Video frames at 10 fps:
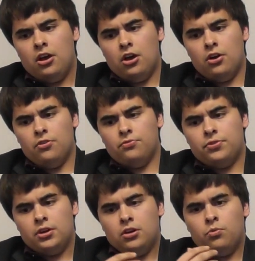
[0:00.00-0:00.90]
of
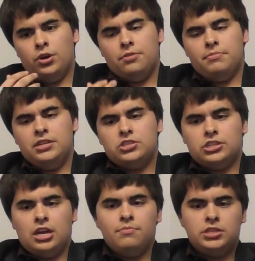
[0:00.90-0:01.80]
what it means
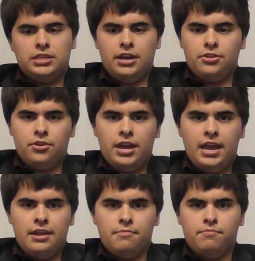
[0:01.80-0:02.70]
to come together
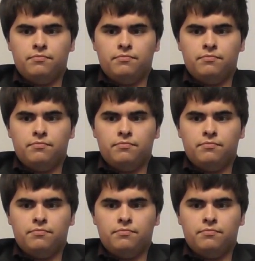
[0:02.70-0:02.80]
and